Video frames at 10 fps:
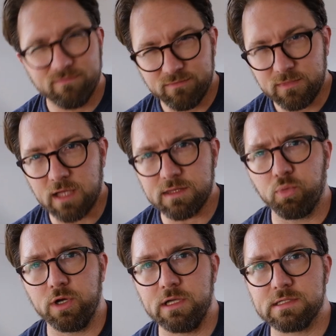Not the
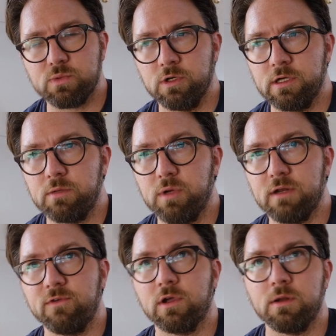prettiest wood, but
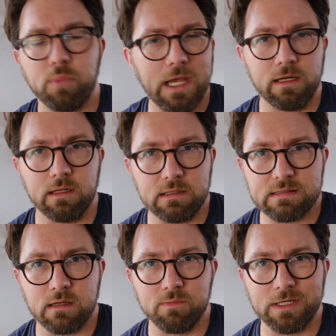if you're going to paint it, it's
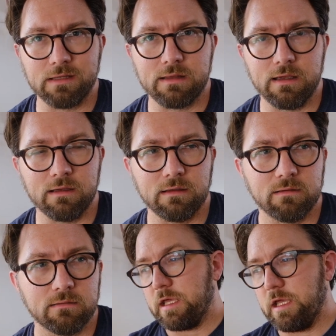not a big thing.
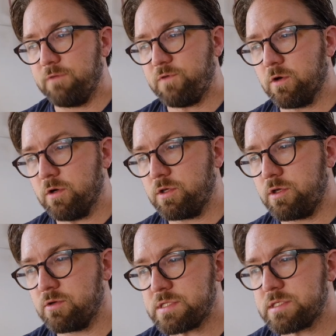If you're
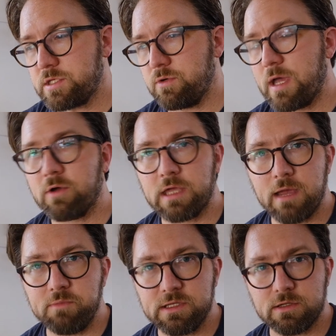used to how
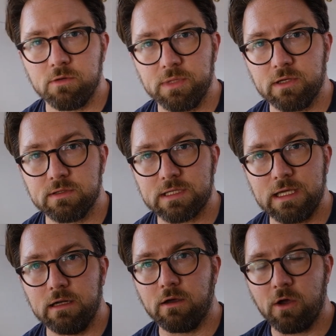cabinets are built
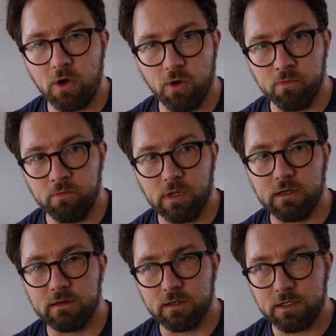in a home,
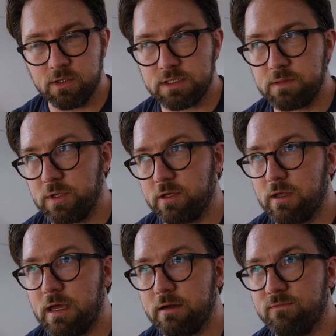they're usually built
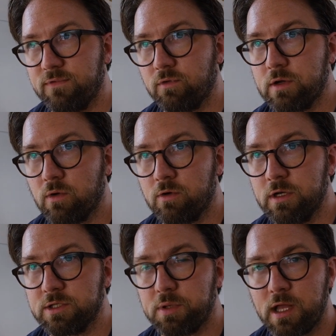out of
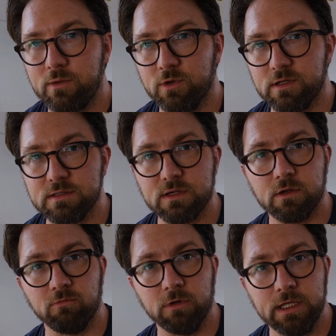3/4-inch plywood, and so
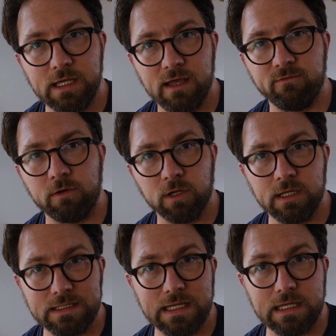they're really heavy,
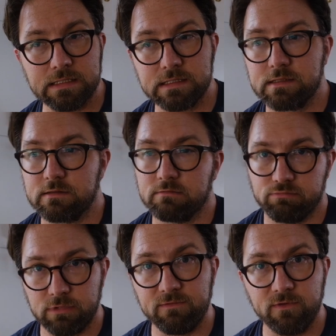really dense.
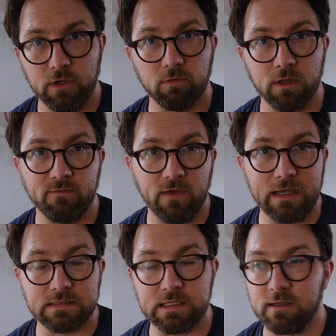They feel really
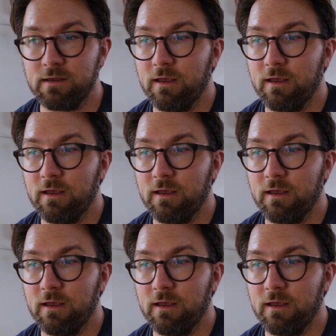fancy.